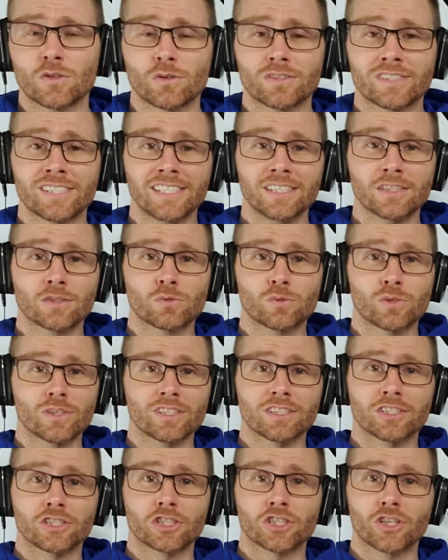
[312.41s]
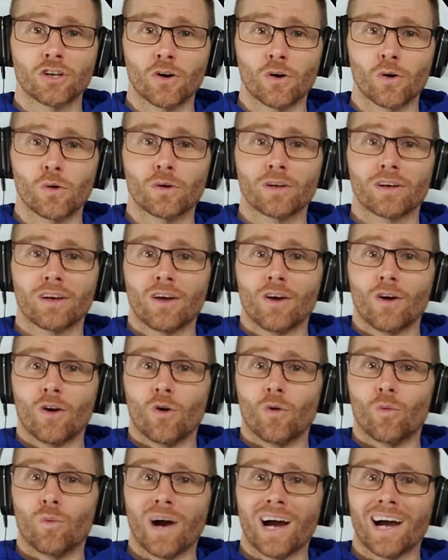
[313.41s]
Ortiz really showed
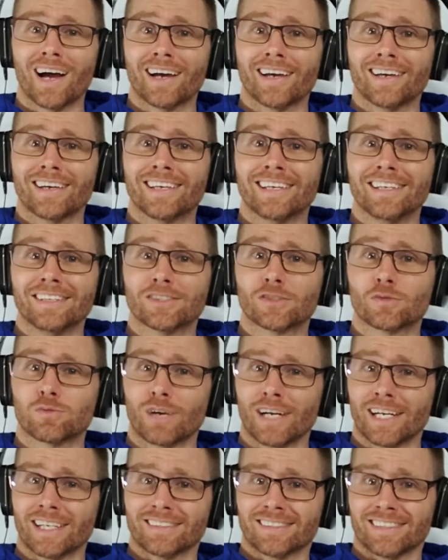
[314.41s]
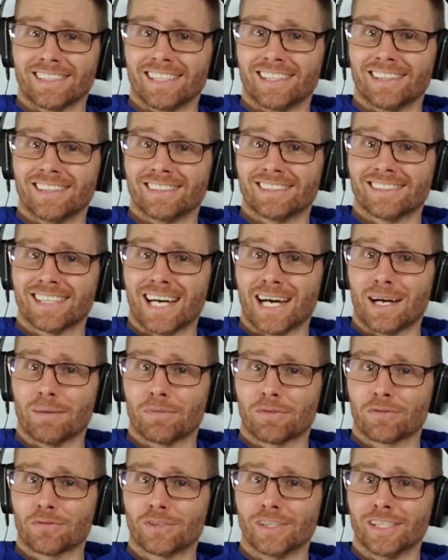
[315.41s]
why he's ranked in the top
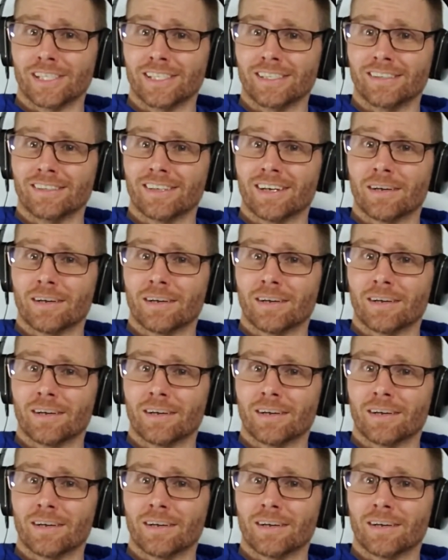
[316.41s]
3.